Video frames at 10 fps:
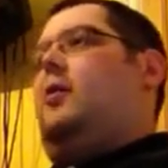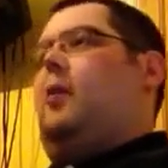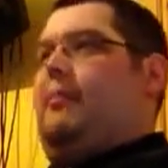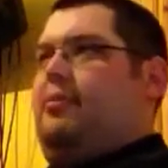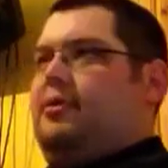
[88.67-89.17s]

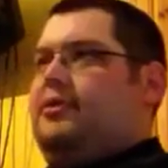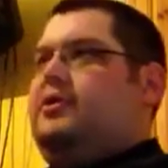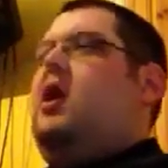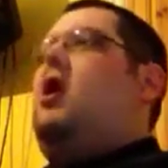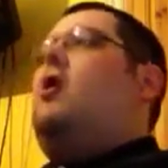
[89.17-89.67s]

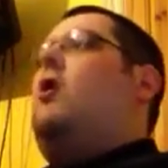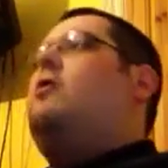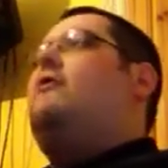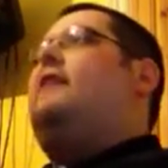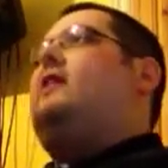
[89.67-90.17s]
weapons,
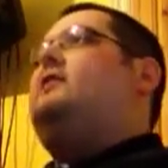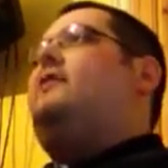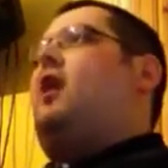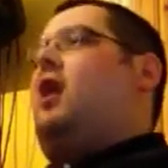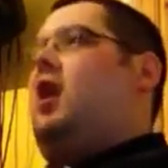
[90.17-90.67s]
all the values
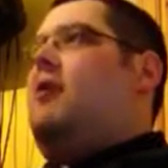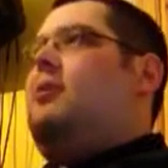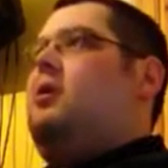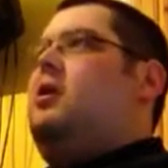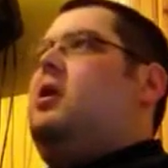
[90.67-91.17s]
for
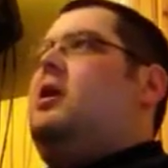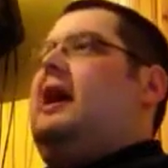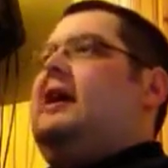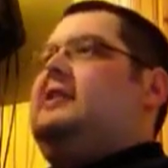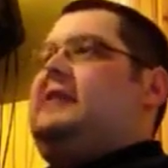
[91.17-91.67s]
armour,
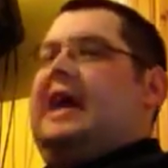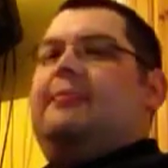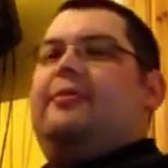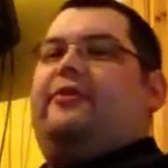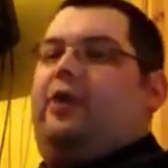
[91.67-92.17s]
it had
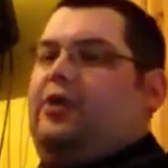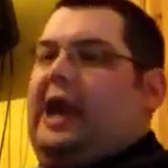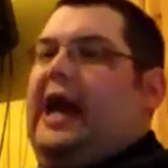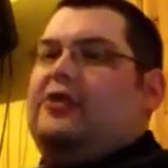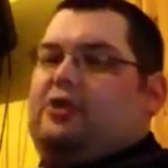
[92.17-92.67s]
tables for all
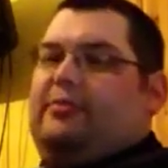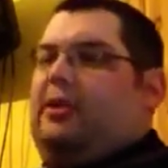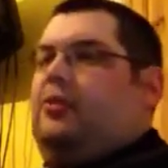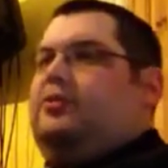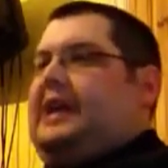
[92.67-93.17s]
your
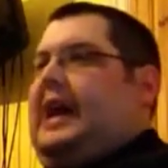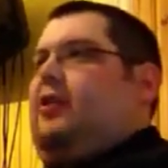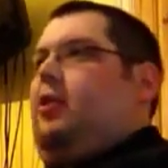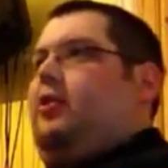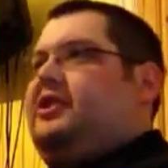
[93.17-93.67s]
attributes, it
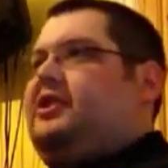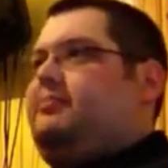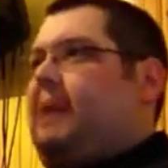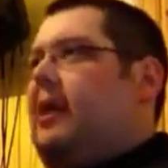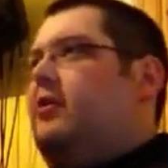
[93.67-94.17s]
had all the
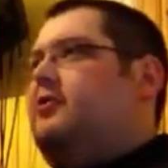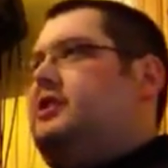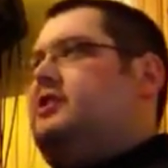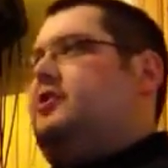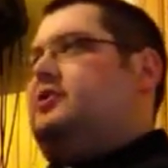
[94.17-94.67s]
spells,
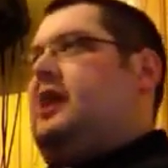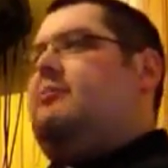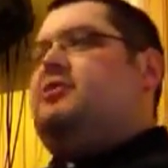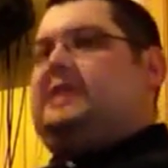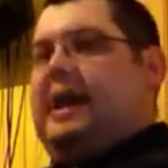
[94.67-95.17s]
and it told you how
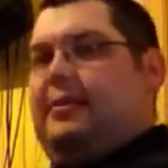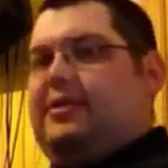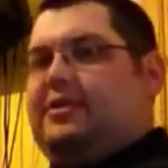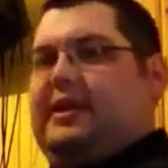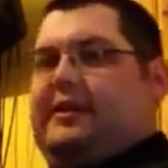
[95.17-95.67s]
much
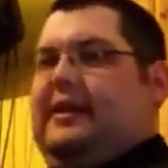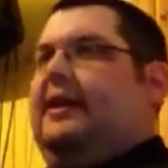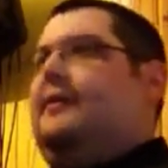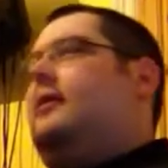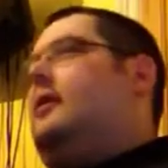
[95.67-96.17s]
damage they
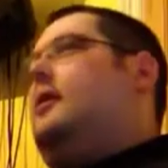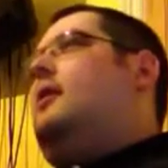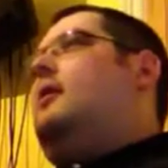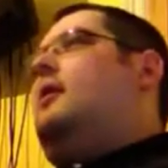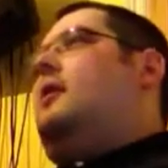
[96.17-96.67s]
did.
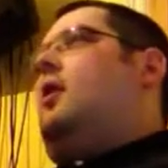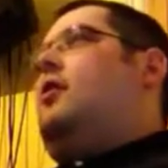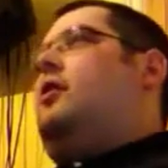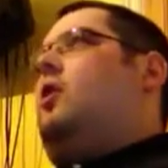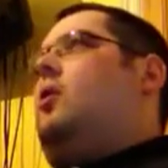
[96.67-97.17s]

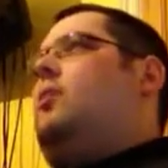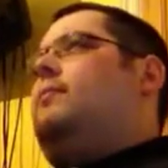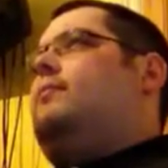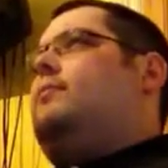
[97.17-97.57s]
Although,